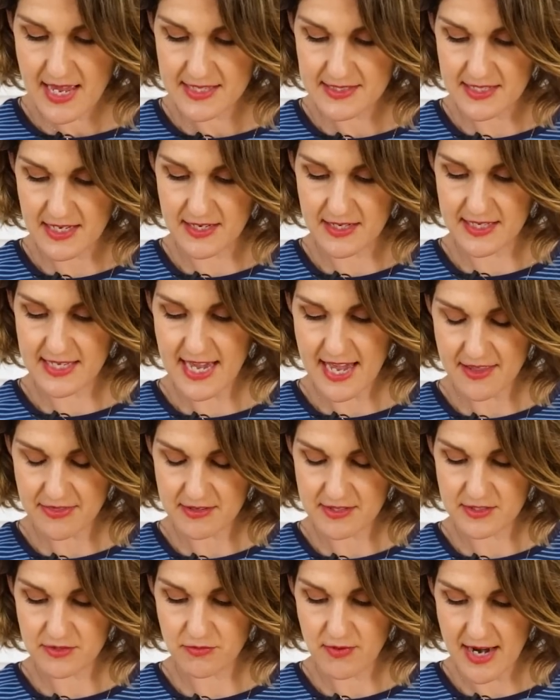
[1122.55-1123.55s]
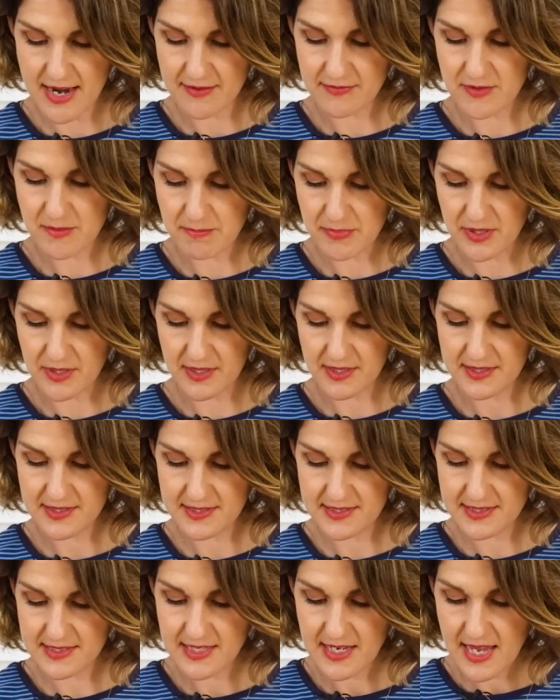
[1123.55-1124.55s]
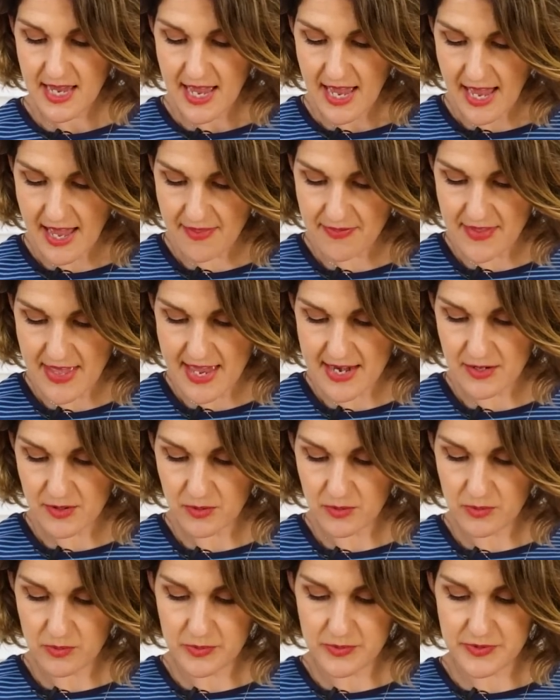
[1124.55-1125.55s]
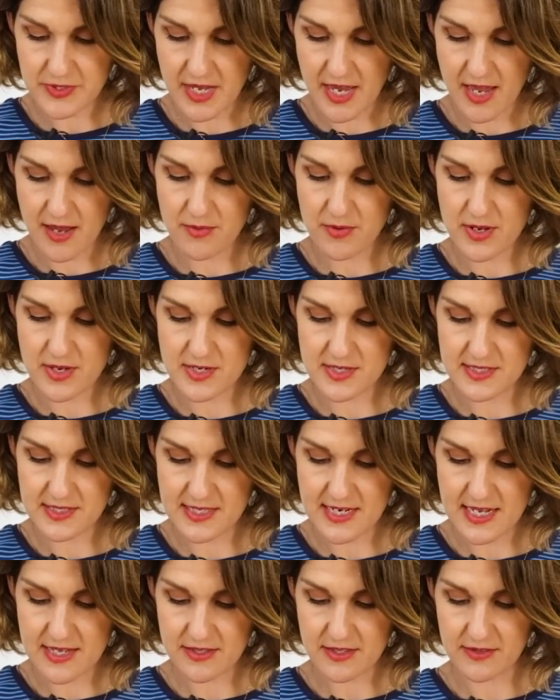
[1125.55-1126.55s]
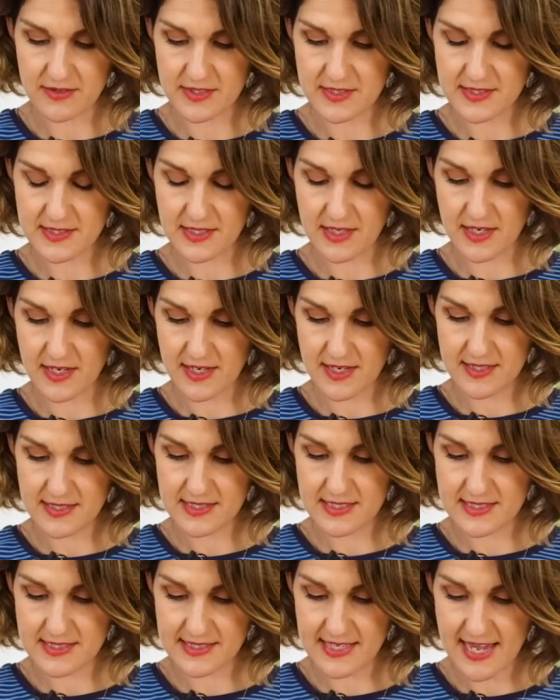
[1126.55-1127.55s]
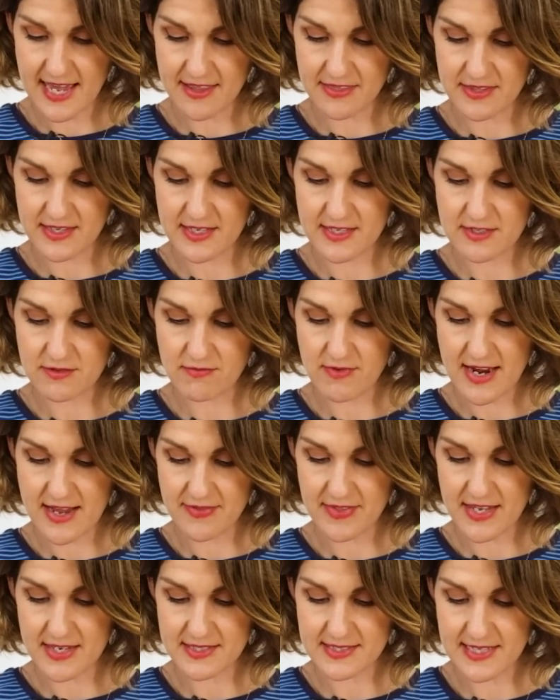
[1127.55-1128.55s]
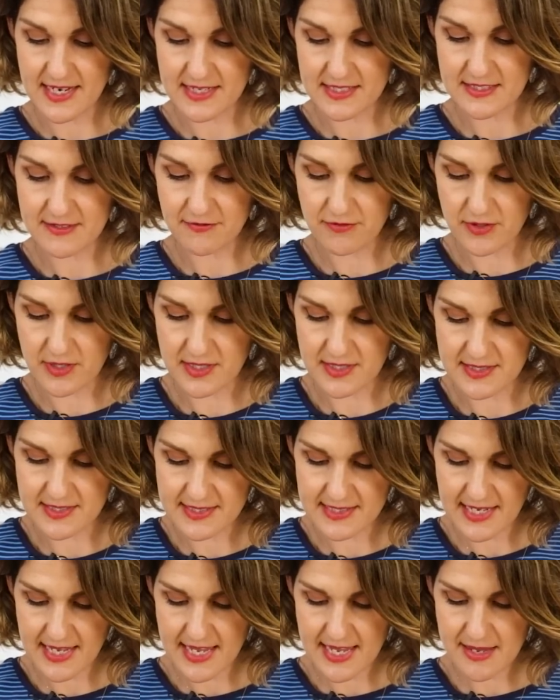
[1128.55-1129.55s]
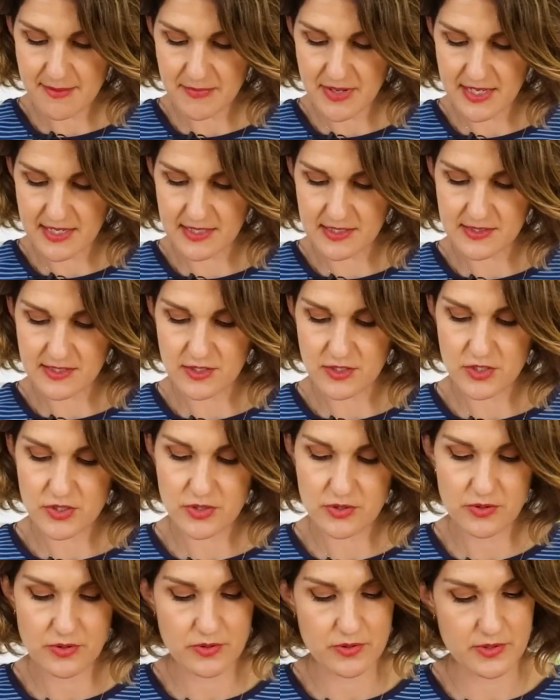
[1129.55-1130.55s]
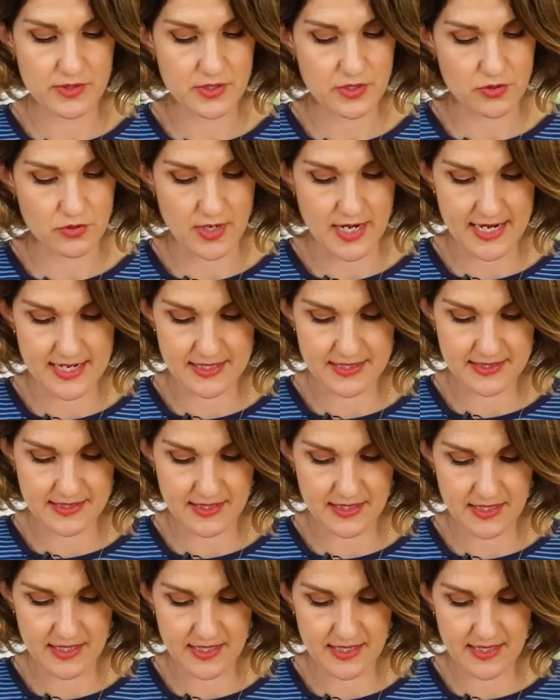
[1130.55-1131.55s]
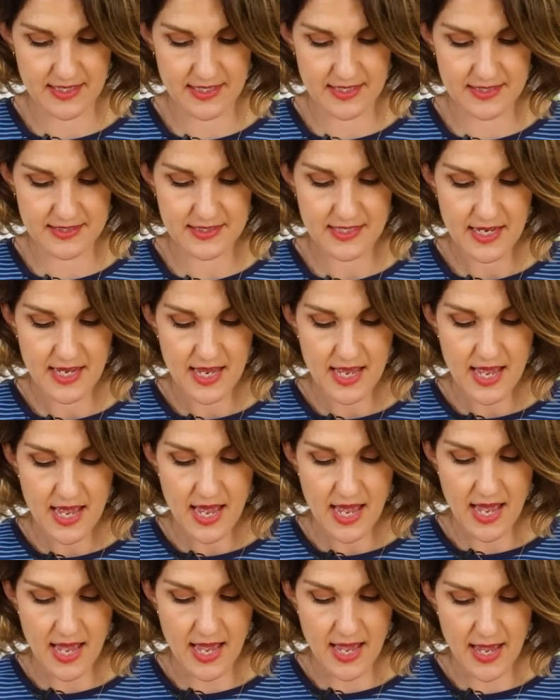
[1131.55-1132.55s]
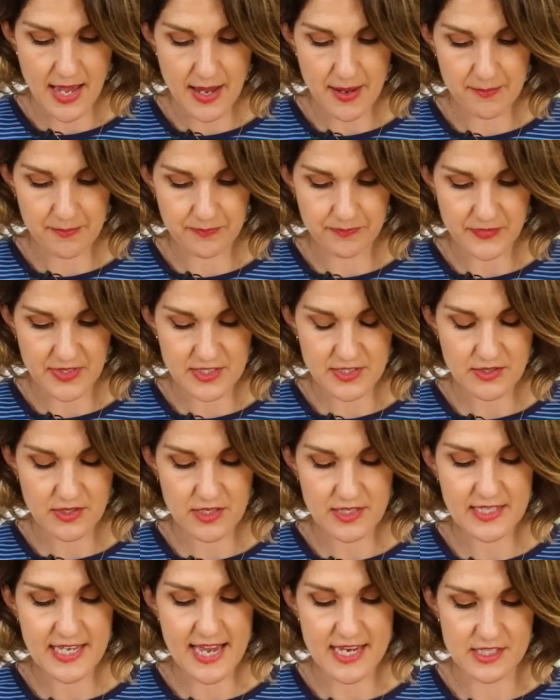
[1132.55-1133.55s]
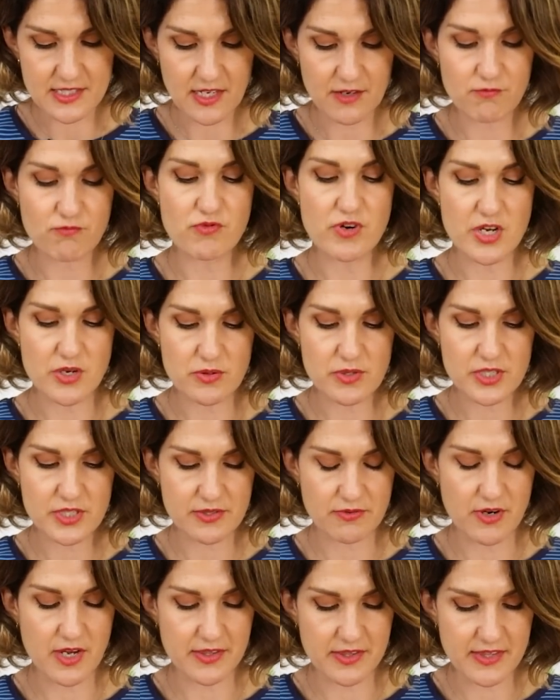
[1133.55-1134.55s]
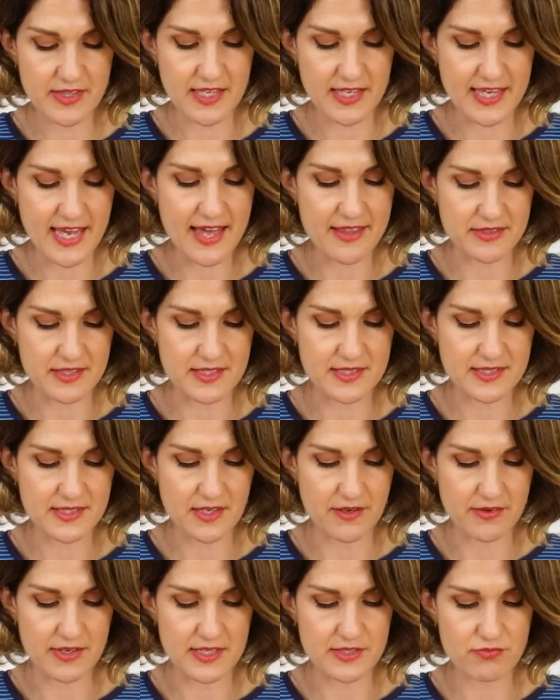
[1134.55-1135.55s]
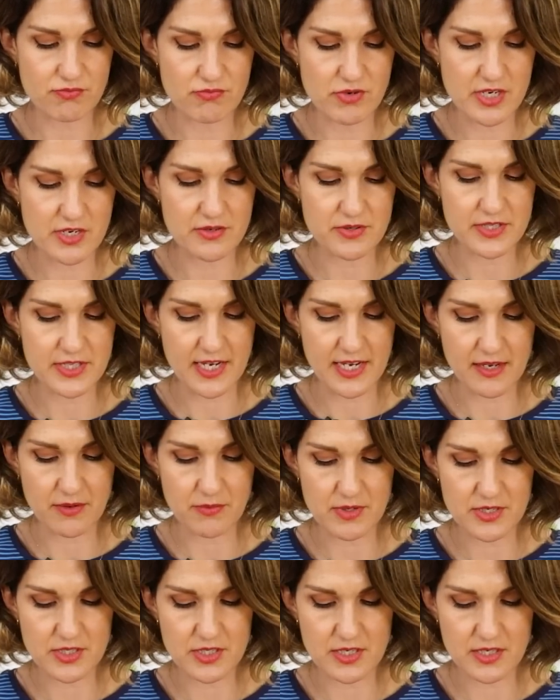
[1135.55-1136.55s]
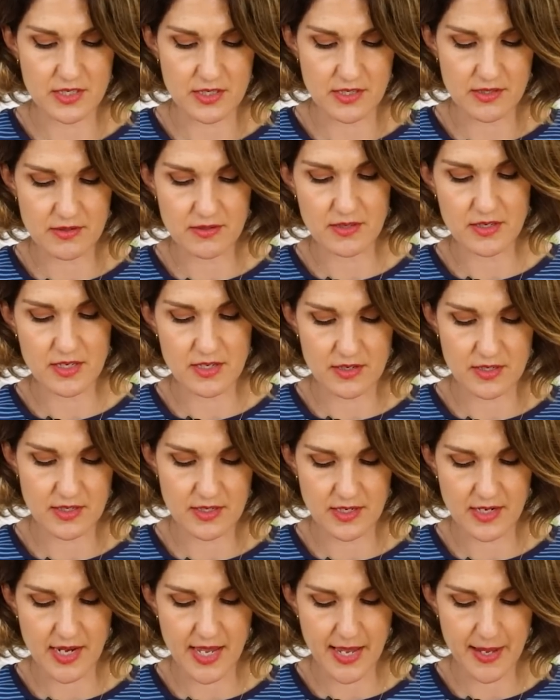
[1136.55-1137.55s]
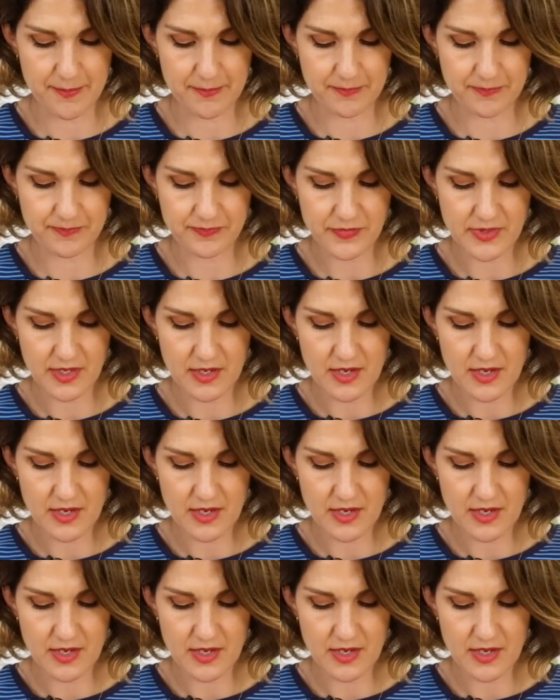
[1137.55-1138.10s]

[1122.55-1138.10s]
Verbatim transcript: so it gathers round the bust and then also underneath on the skirt it's gathered round that centre front seam and it's a short straight skirt um, it's yeah it's like ruched rather than gathered sorry it's ruching which you can you can um,